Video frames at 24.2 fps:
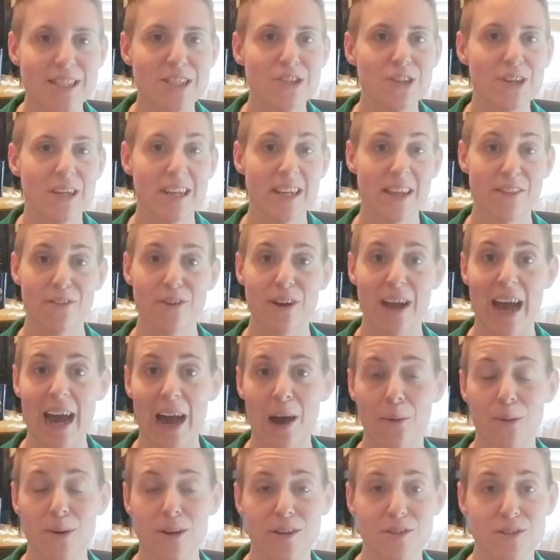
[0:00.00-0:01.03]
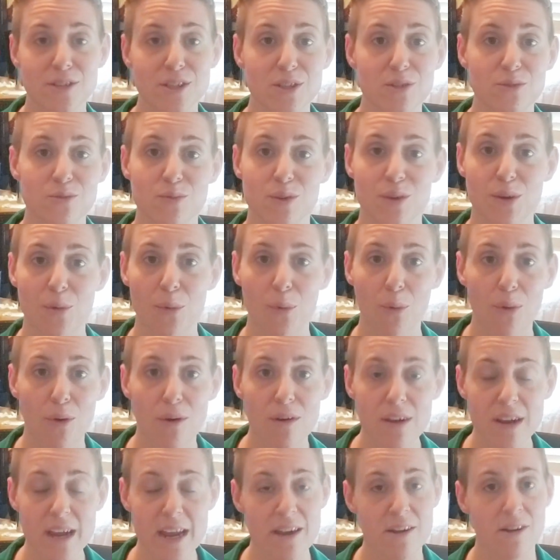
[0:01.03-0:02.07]
It took another hour to
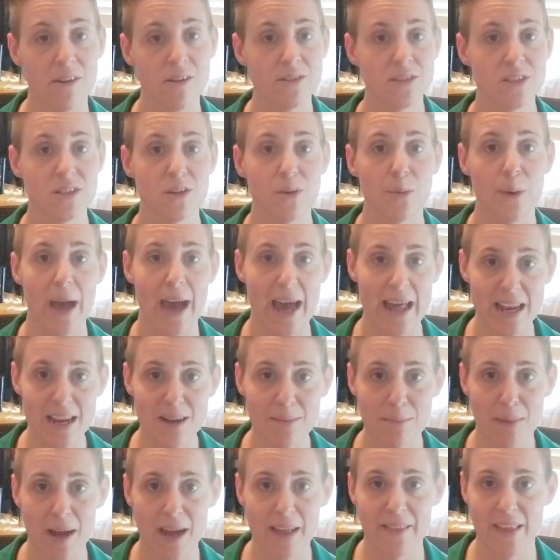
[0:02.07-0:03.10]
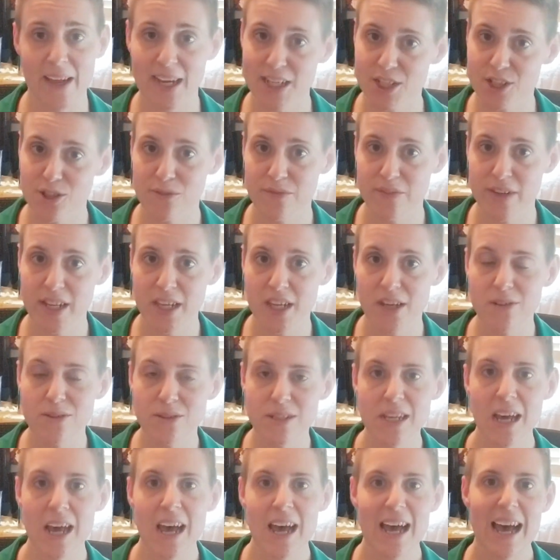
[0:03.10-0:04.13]
record and also edit my lecture
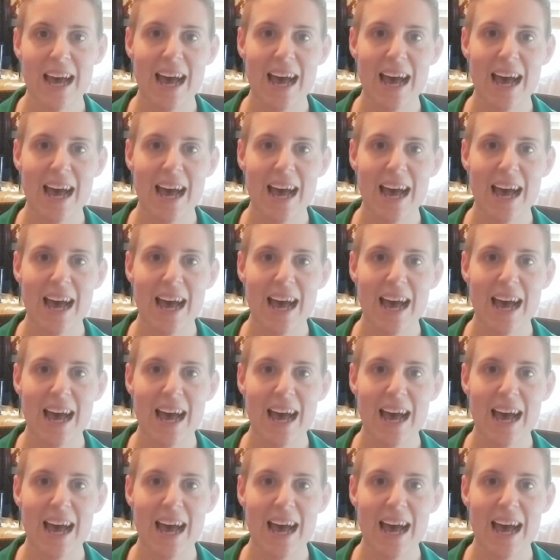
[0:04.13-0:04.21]
videos.